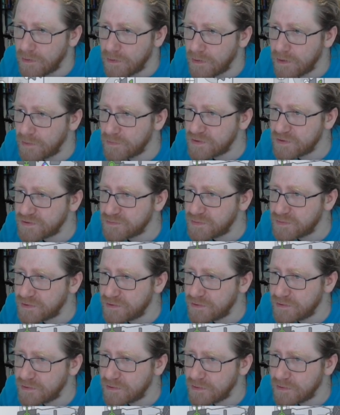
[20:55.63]
And we should be
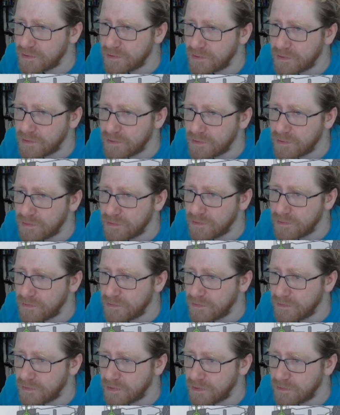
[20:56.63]
good.
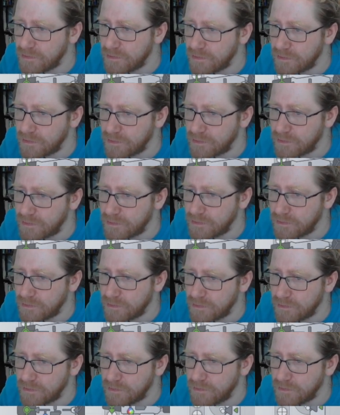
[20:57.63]
There,
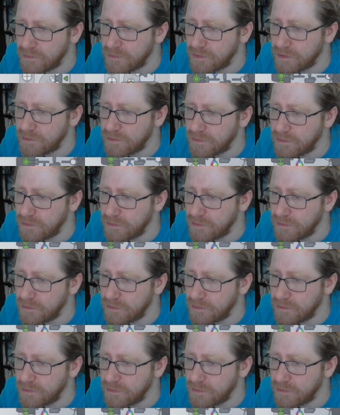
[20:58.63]
there,